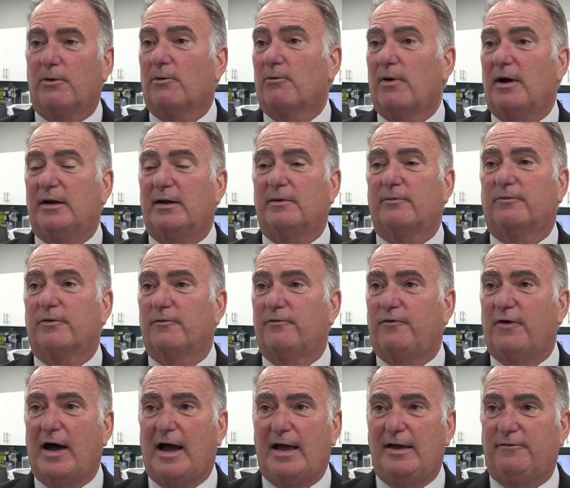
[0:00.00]
were running for
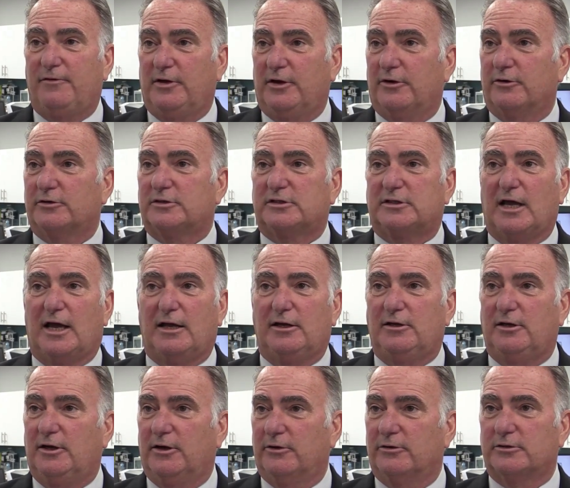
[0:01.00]
5 years,
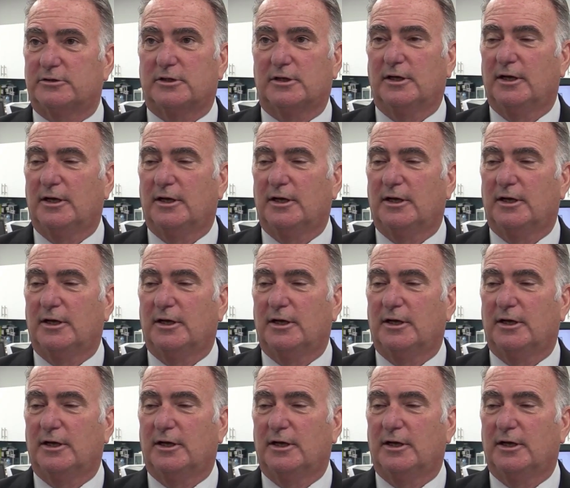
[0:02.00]
10 years.